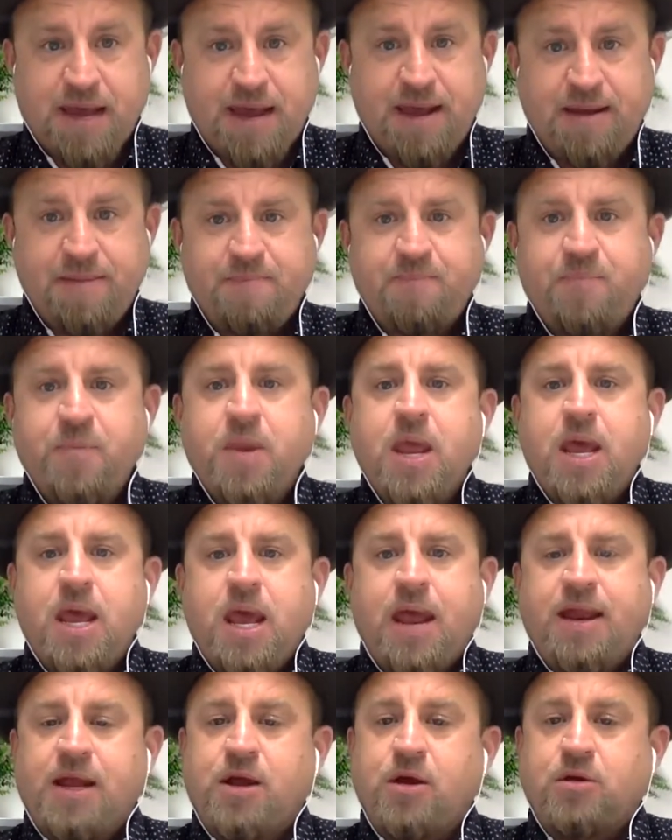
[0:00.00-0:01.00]
Okay.
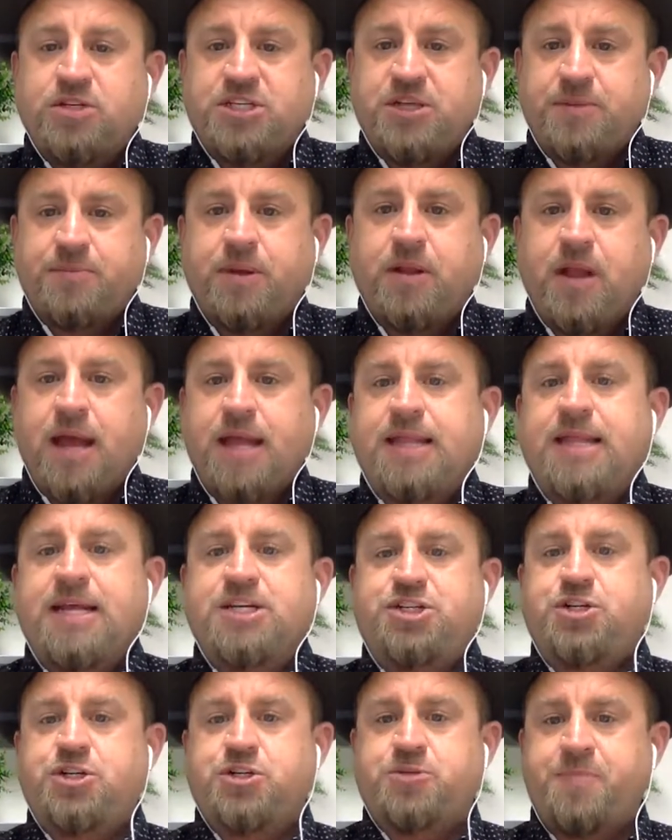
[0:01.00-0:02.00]
And it goes something like
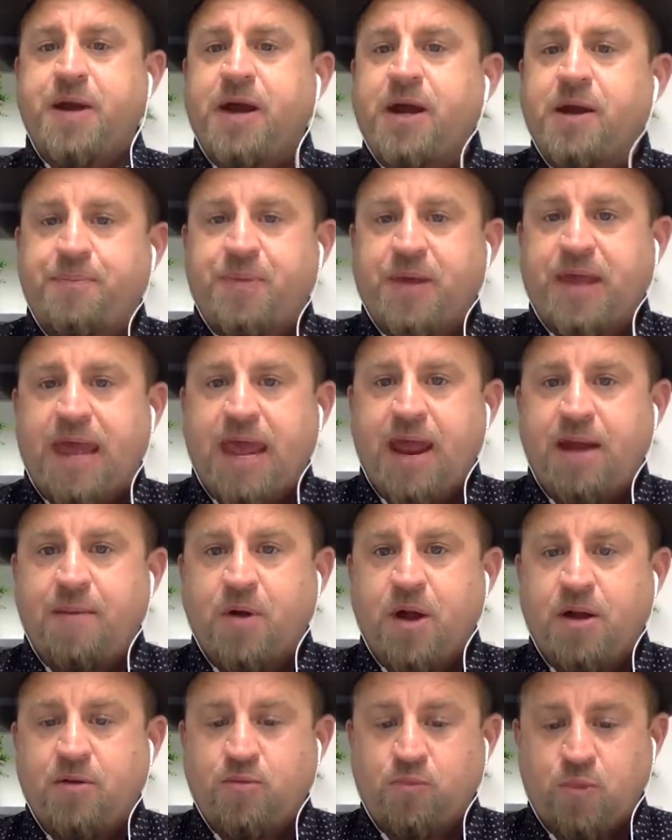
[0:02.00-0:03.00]
this you just pick up the
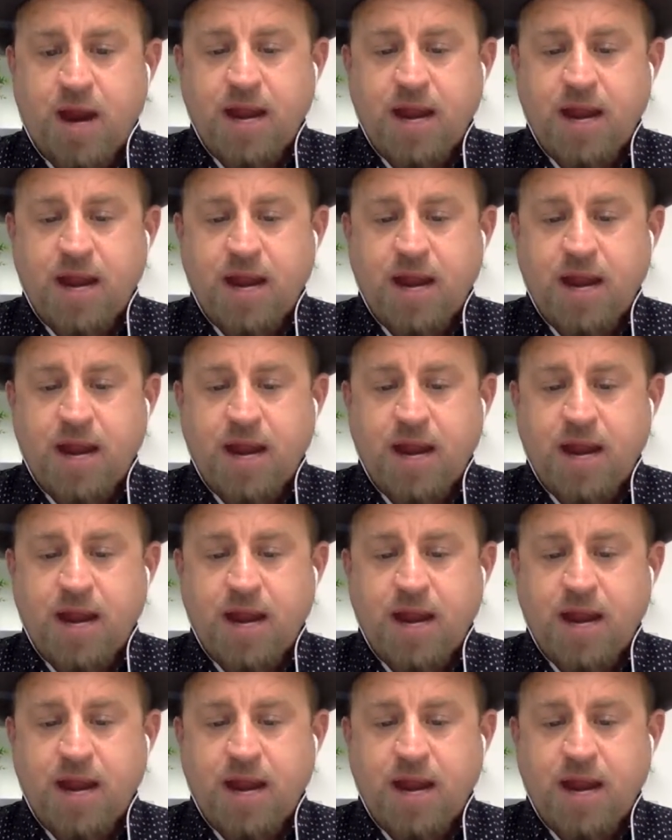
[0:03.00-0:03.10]
camera,